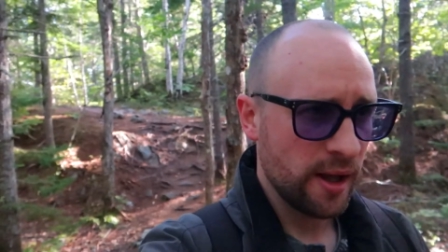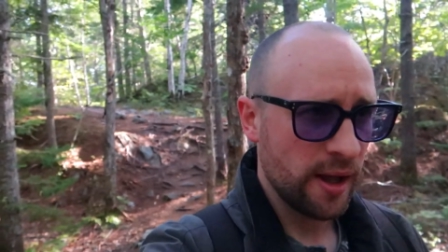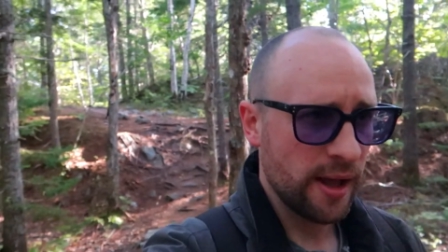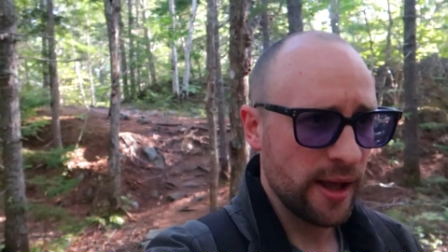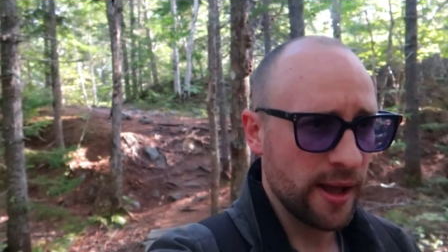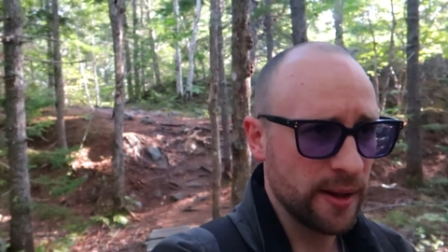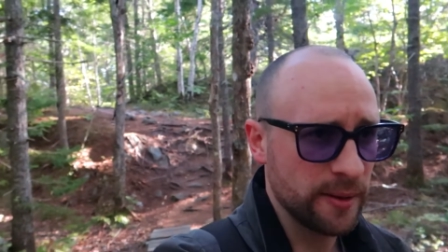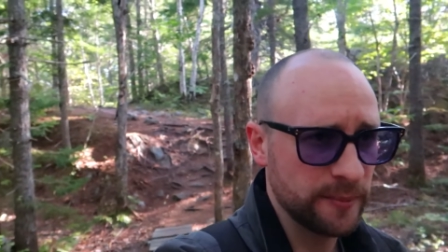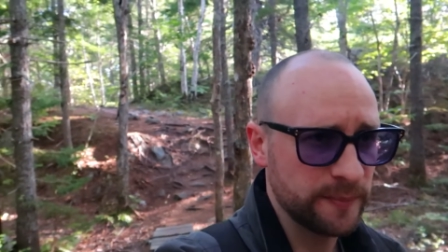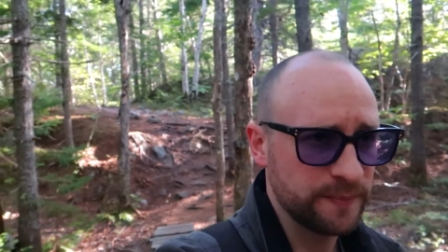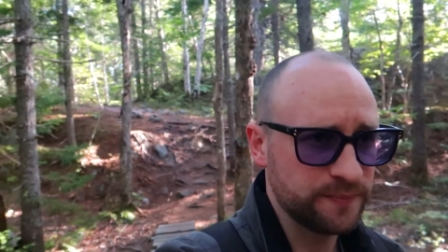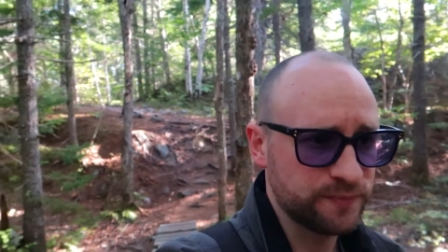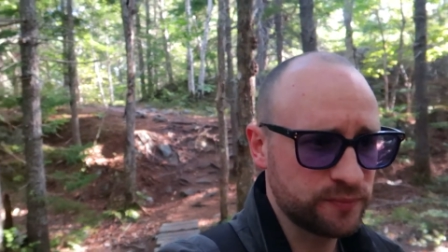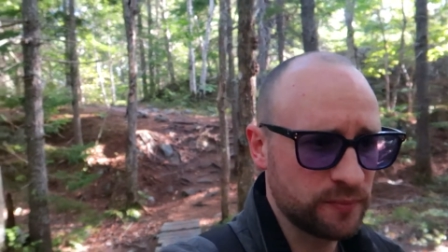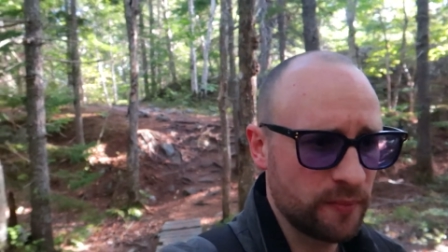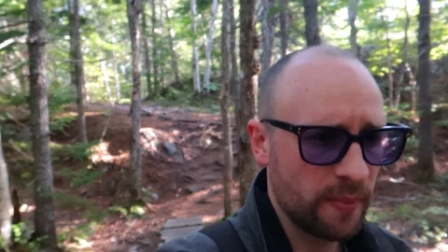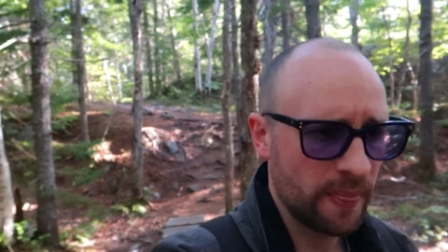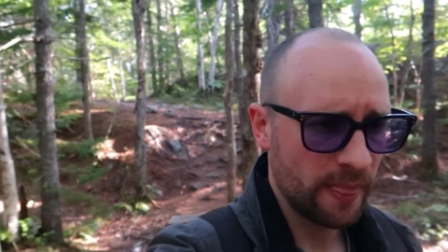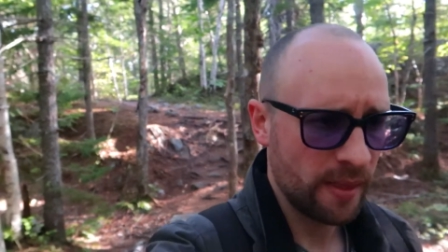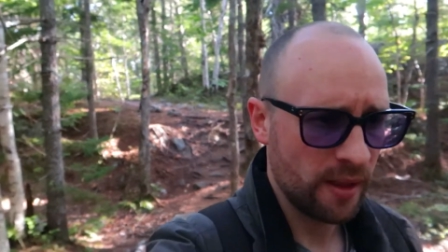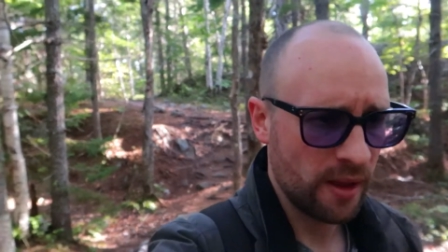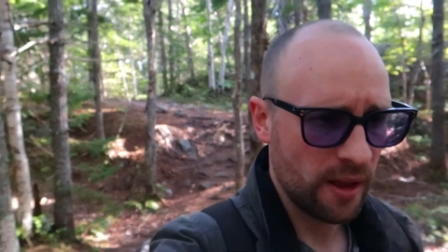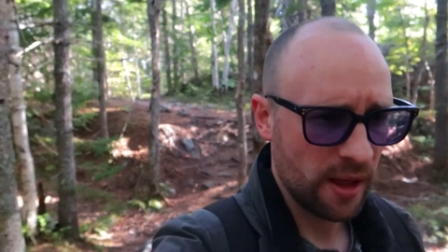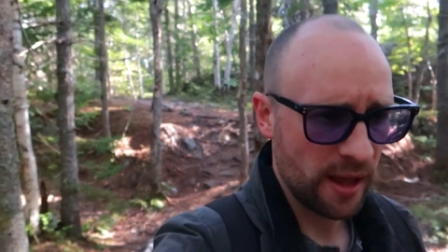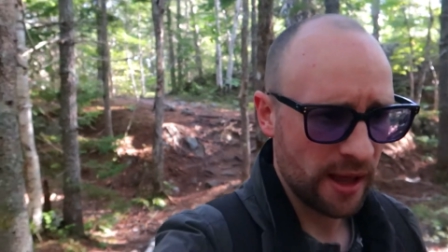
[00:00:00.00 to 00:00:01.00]
um,
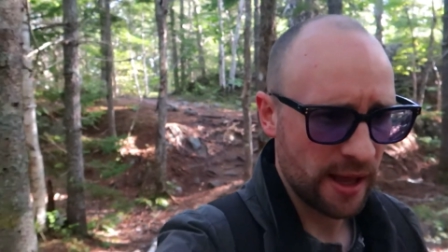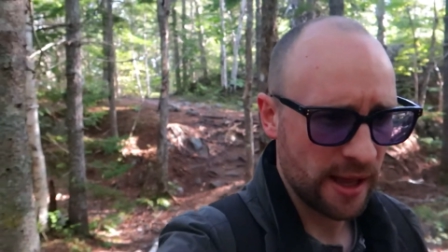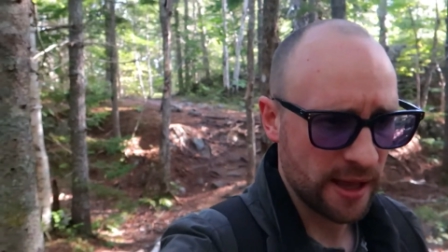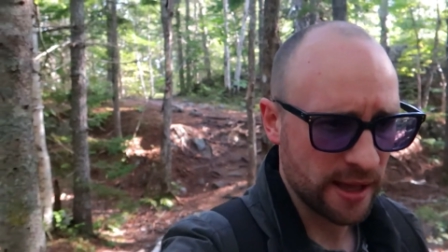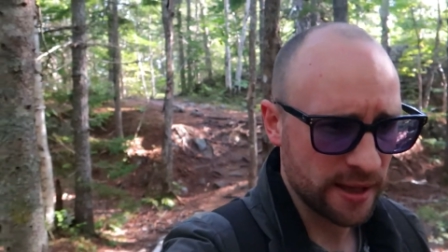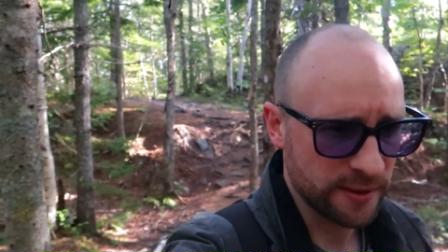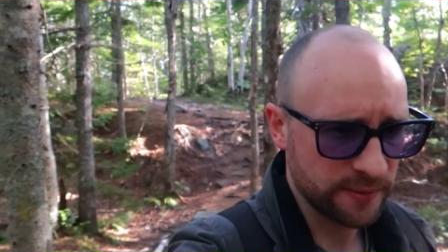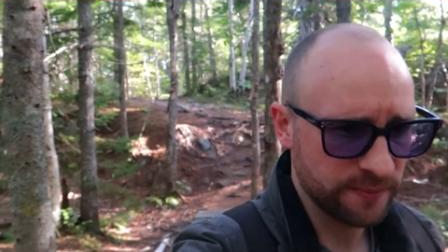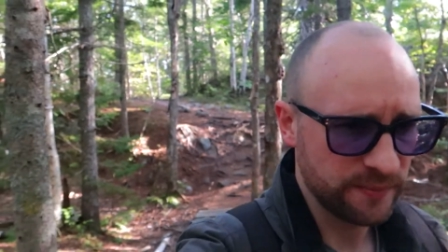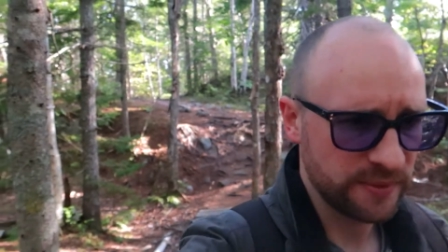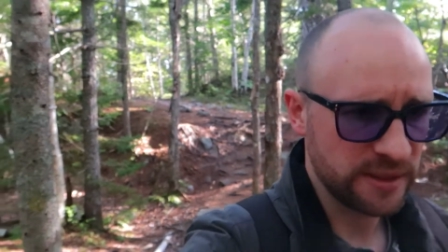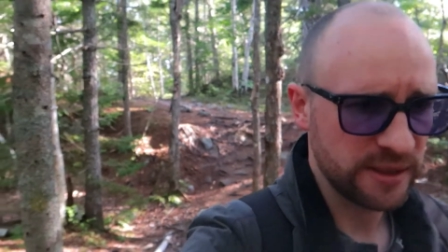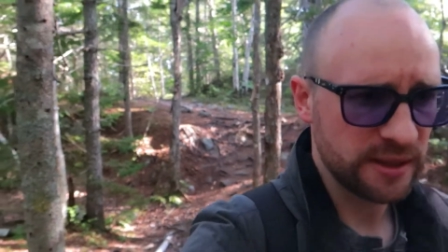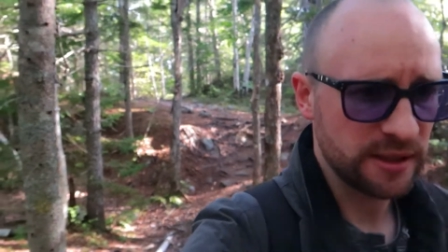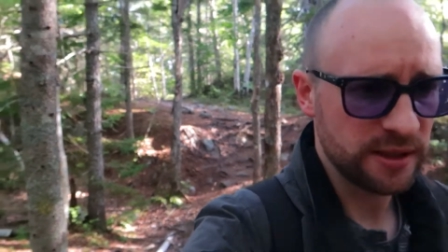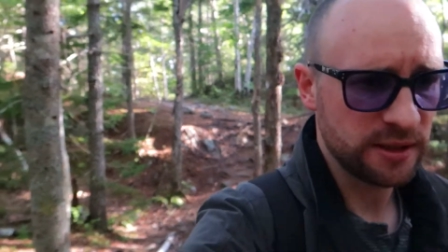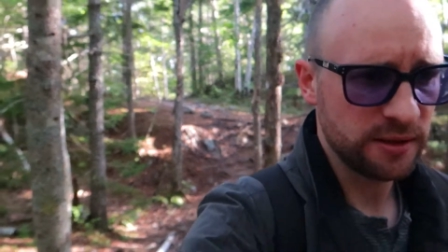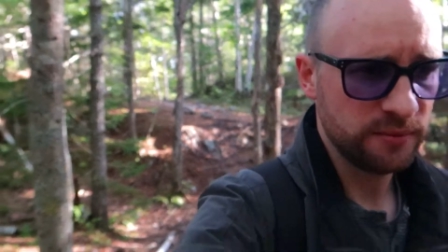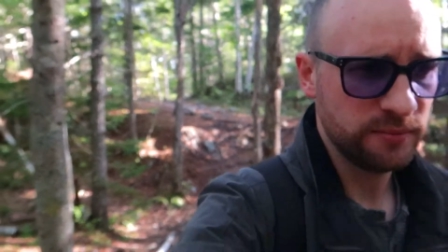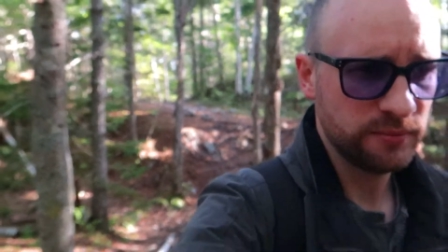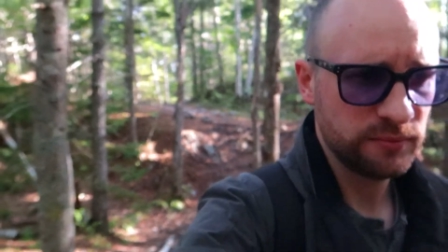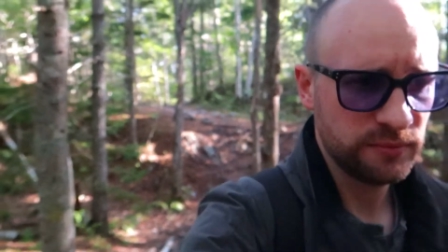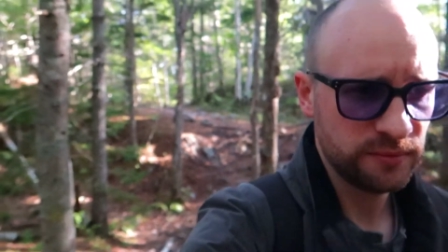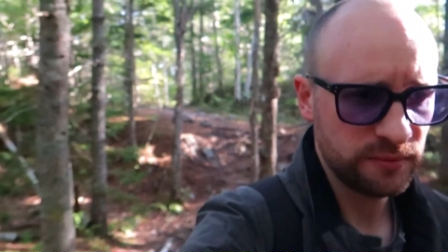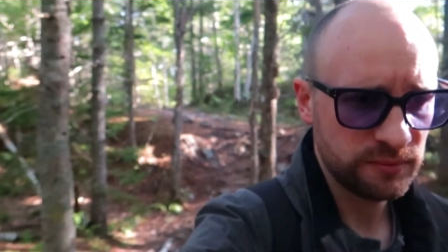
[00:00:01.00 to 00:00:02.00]
and
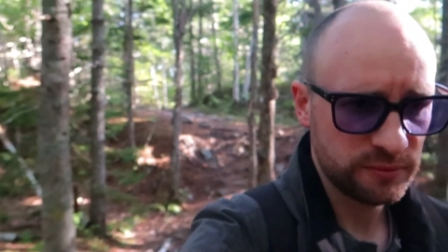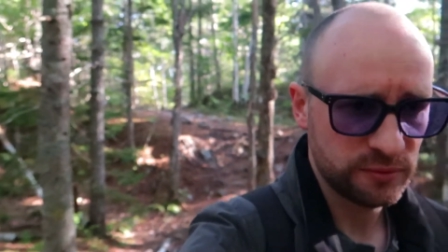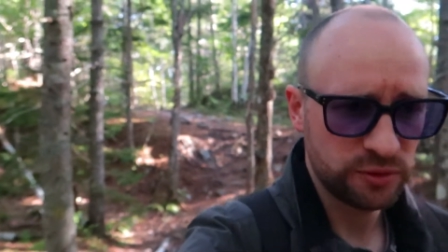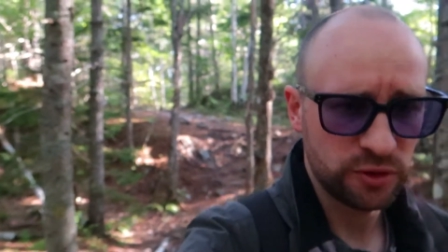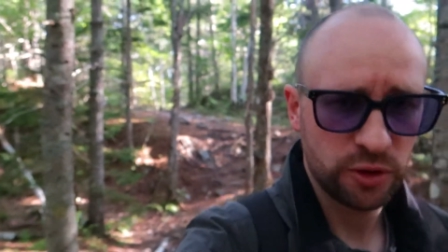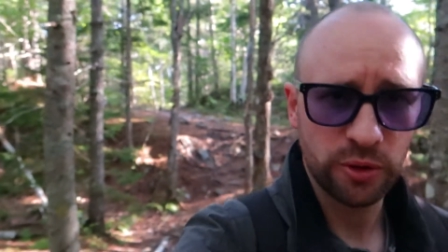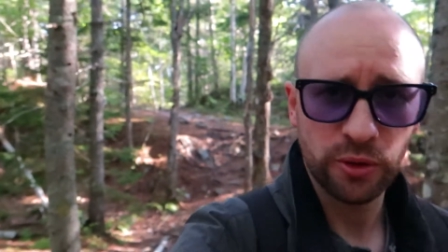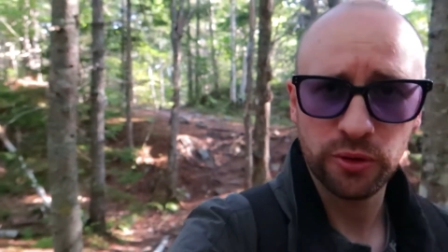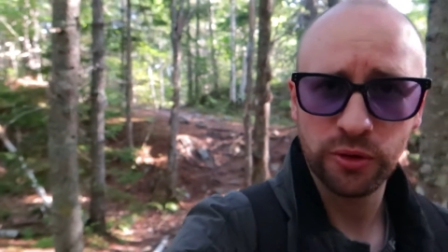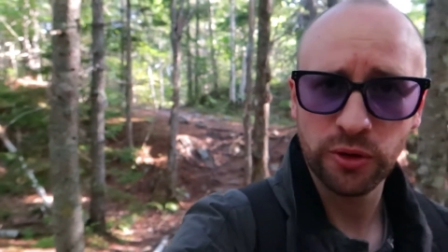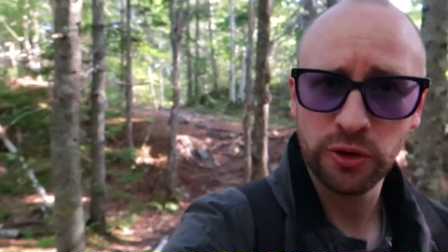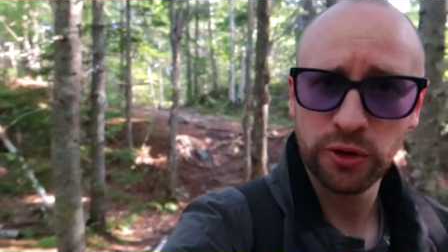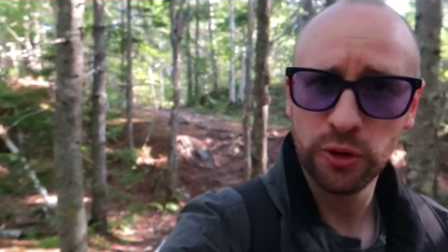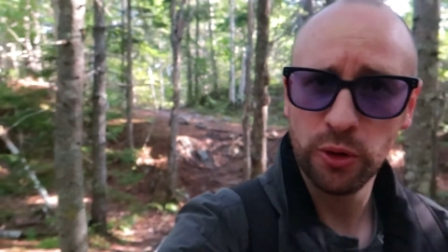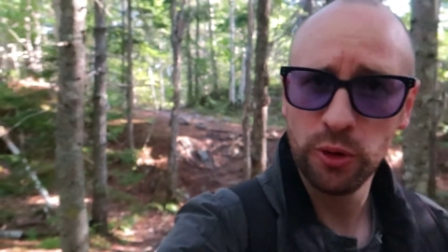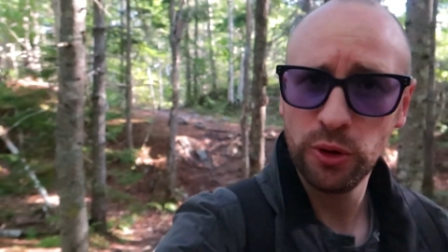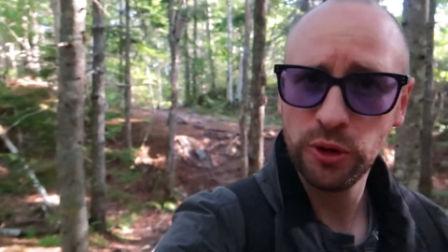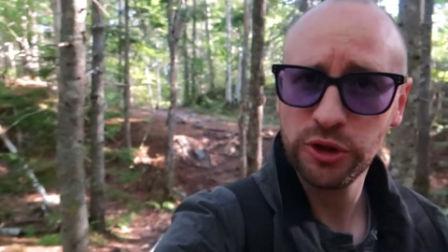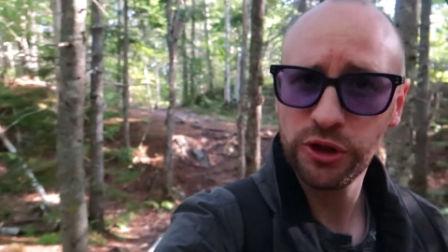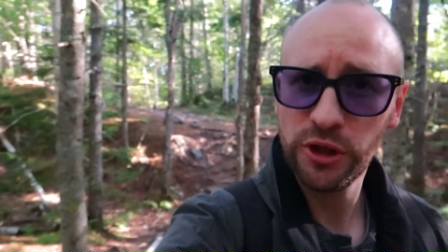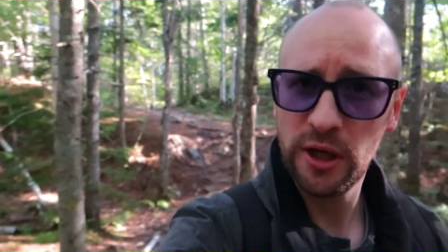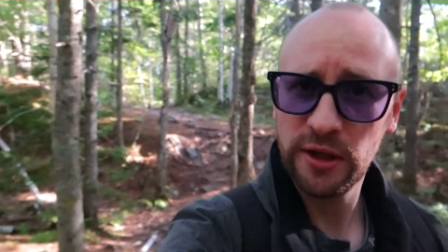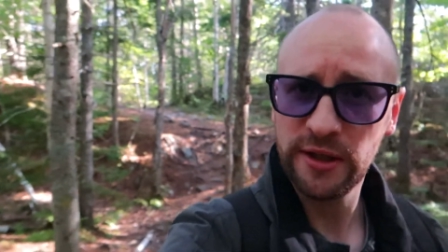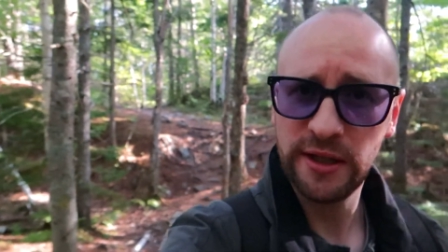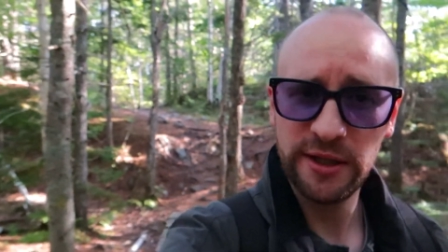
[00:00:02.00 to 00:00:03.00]
me doing the
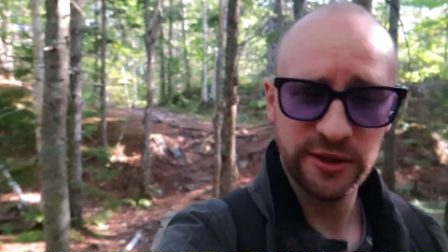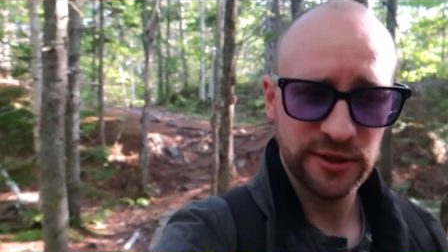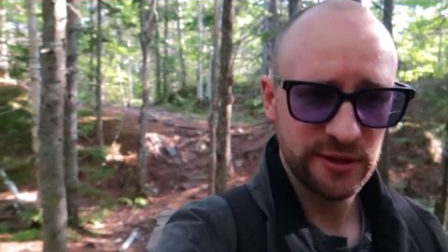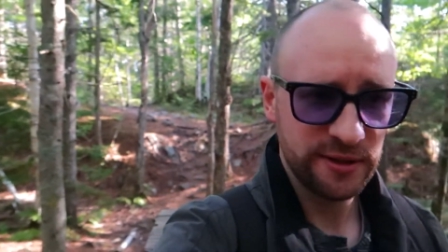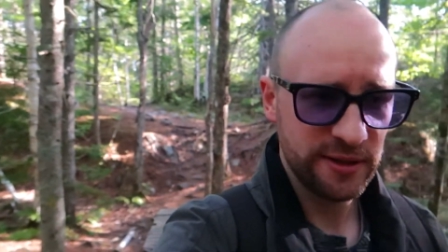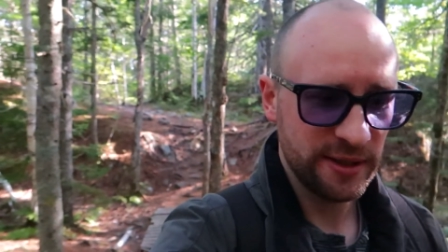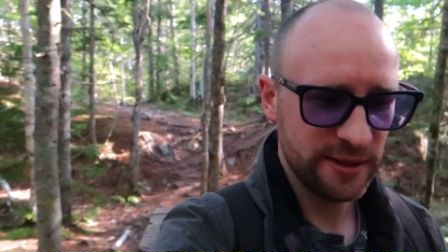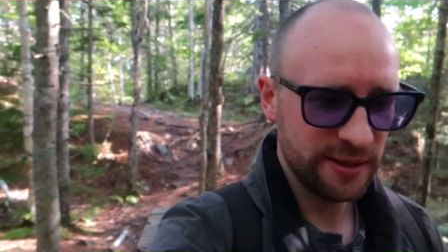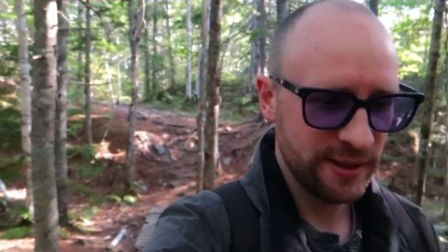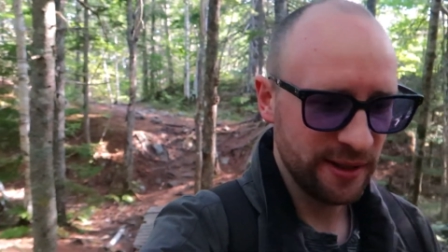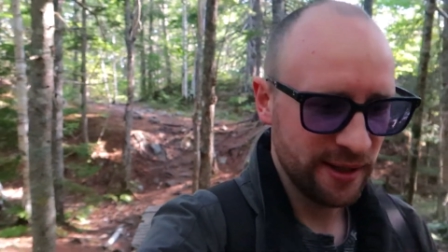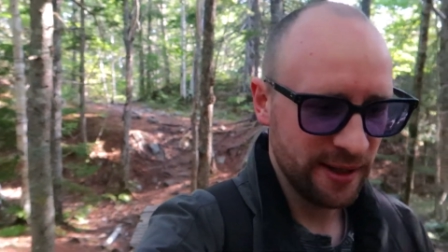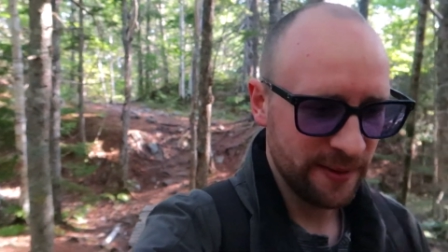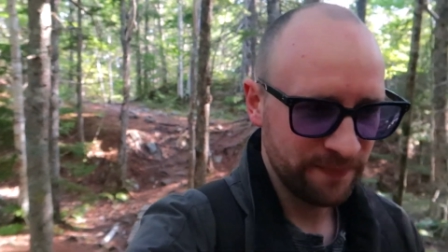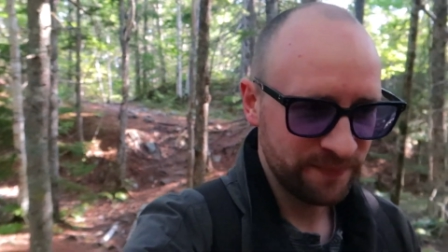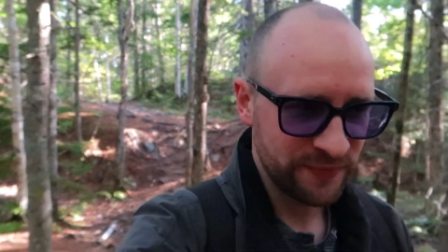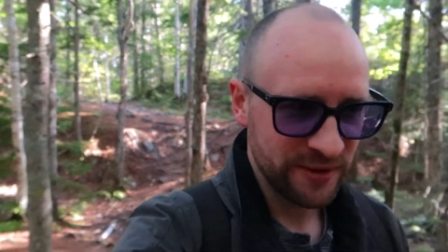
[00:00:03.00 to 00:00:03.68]
door shot I just did,